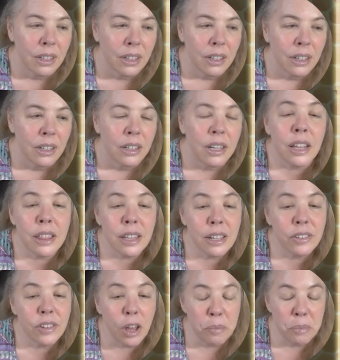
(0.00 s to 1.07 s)
nothing is
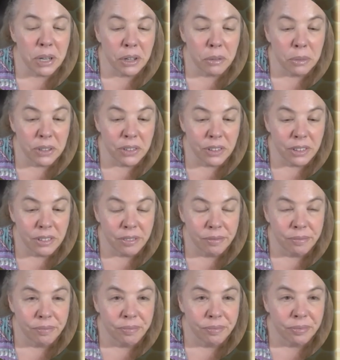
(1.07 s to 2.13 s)
happening in winter.
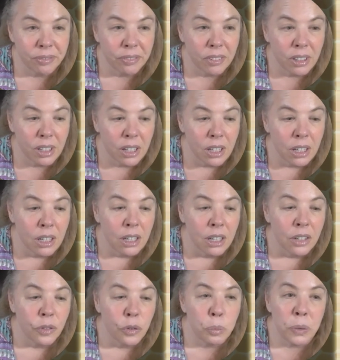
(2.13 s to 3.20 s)

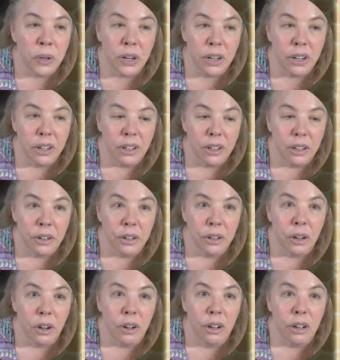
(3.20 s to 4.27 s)
Spring
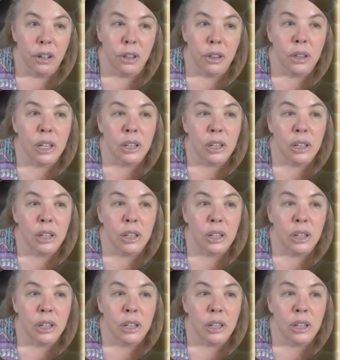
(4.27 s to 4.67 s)
is